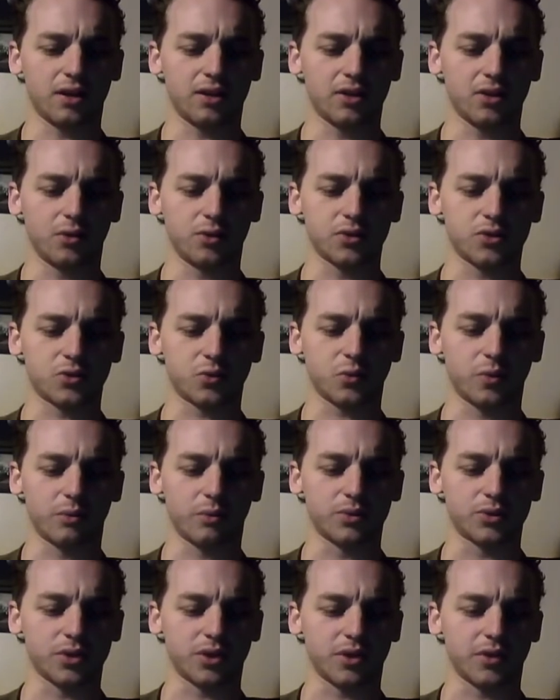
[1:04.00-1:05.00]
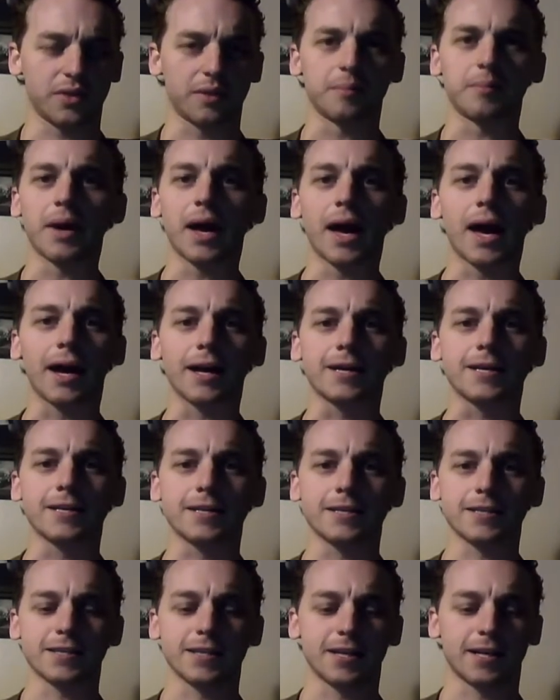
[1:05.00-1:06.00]
I noticed what was on the
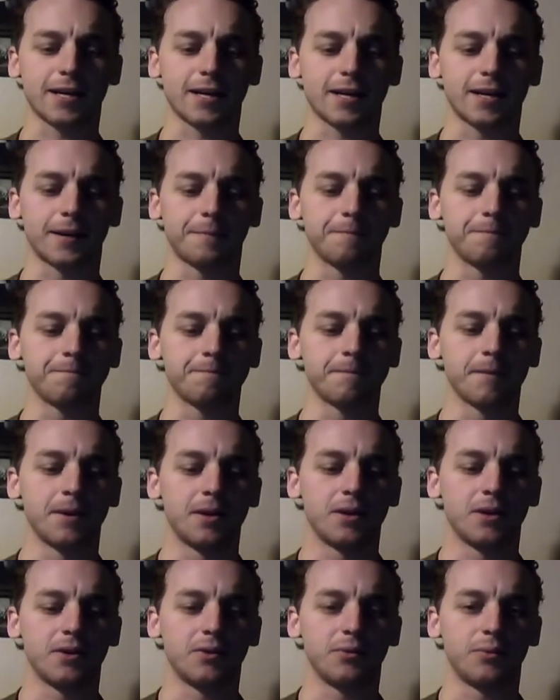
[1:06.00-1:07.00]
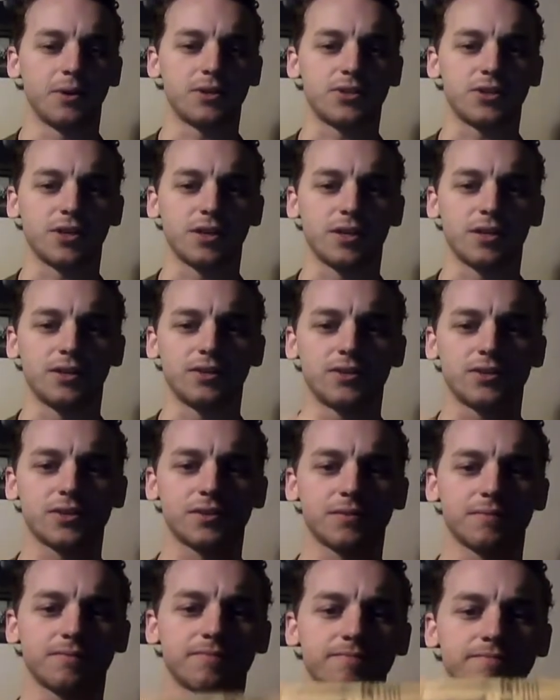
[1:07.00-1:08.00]
back, which
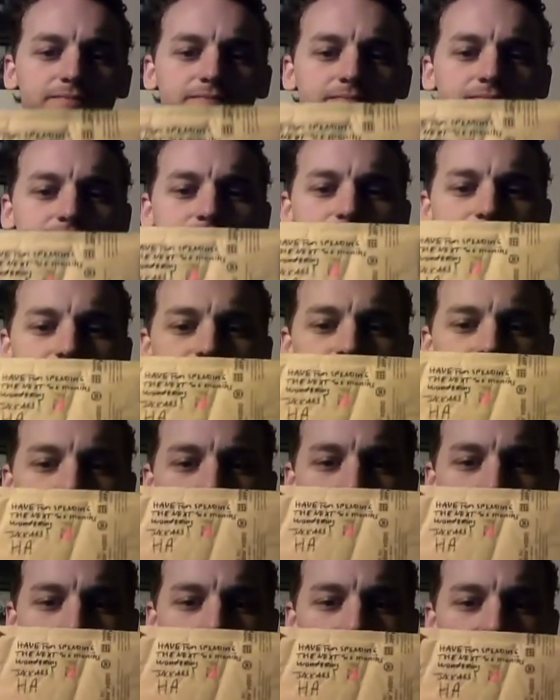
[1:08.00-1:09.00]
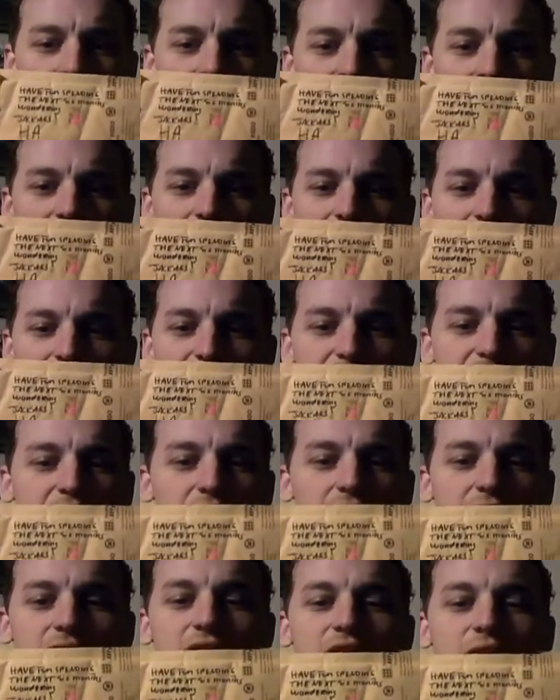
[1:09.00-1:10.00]
is, "Have
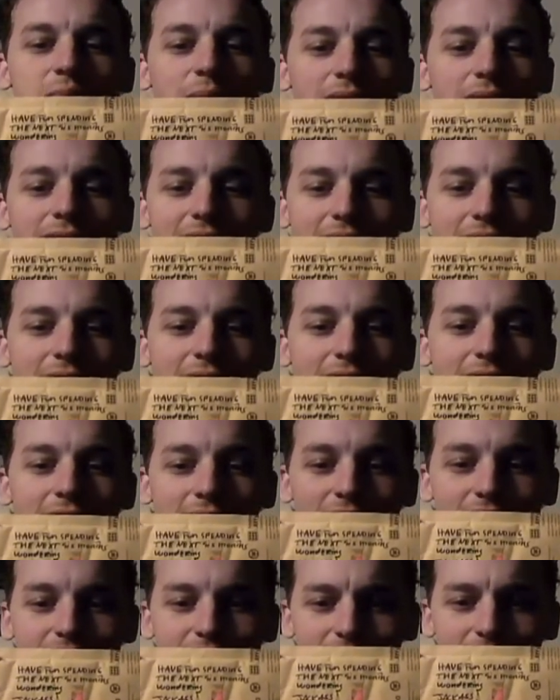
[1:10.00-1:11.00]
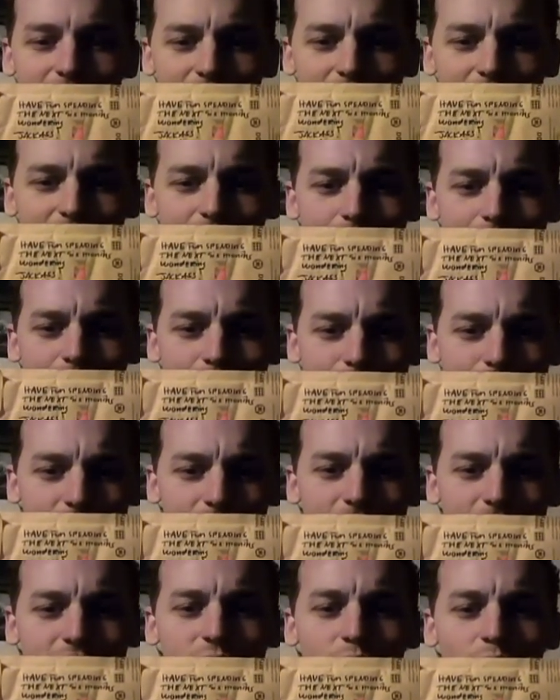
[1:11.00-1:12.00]
fun spending the next 6
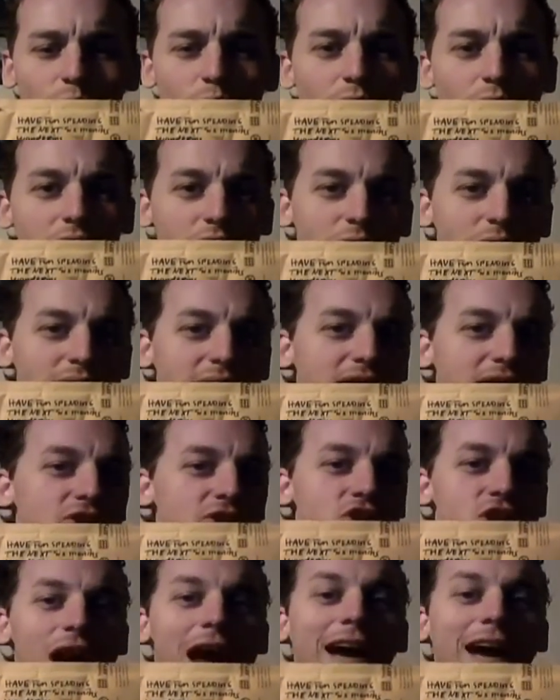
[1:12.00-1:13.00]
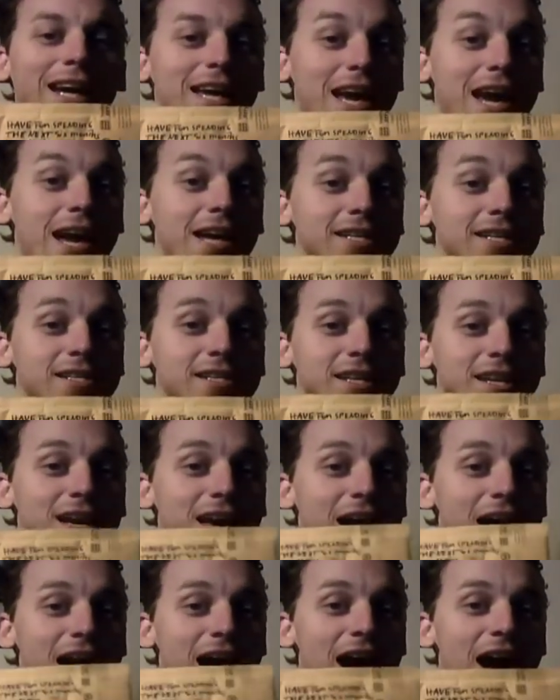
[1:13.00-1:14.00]
months wondering, jackass."
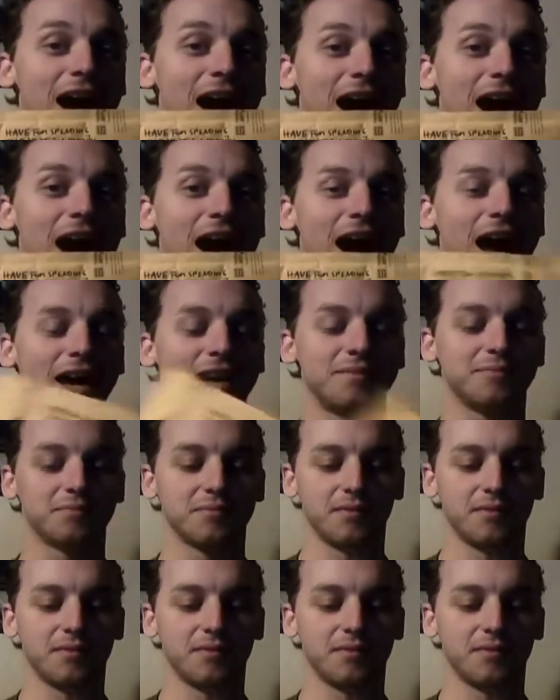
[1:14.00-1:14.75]
Ha!